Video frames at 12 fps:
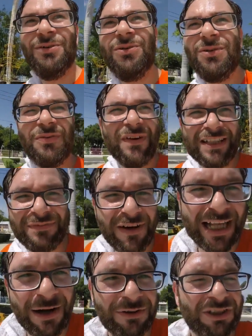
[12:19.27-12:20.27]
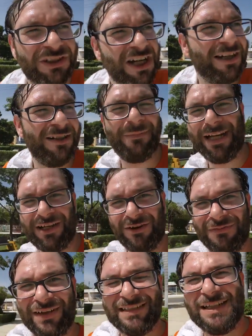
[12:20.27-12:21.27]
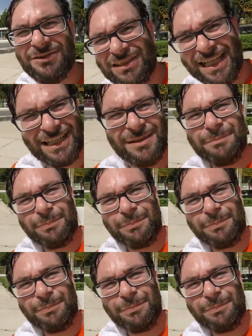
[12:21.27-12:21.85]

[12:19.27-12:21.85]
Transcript: Oof, it's funny, I was just talking to my girlfriend as I was taking a